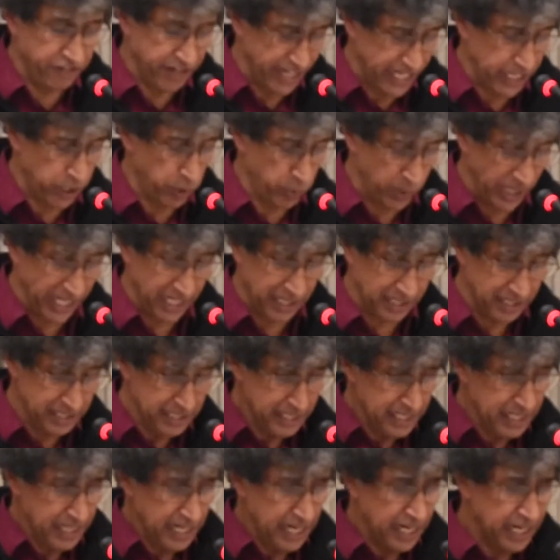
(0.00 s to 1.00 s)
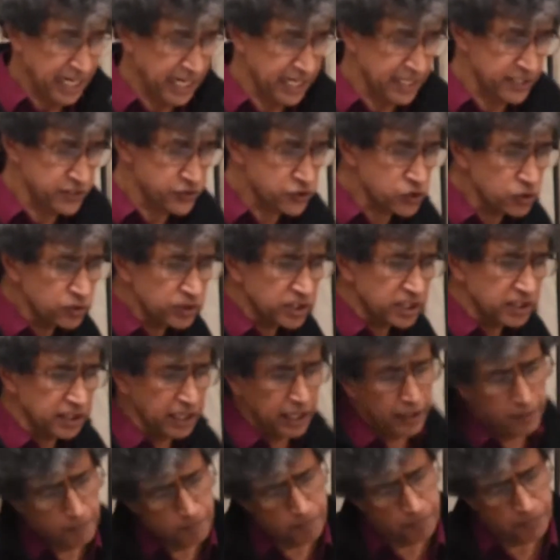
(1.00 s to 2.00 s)
very well.
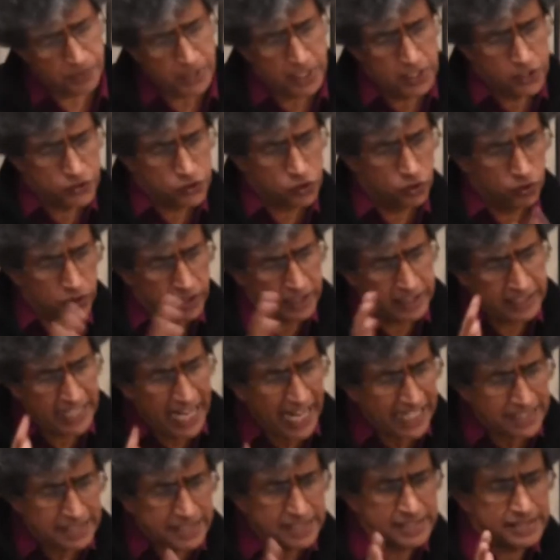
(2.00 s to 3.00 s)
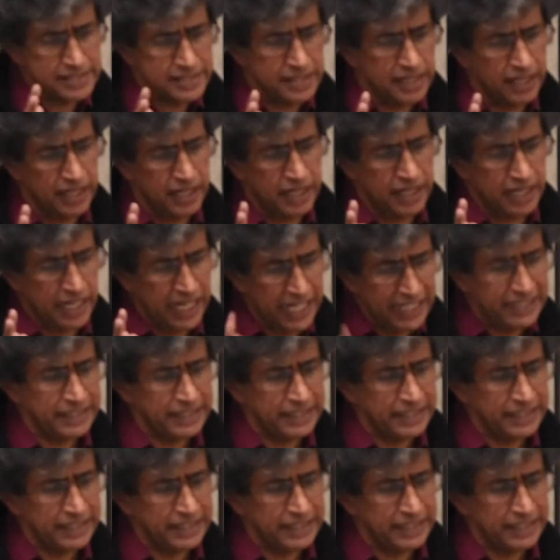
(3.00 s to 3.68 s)
So that's, I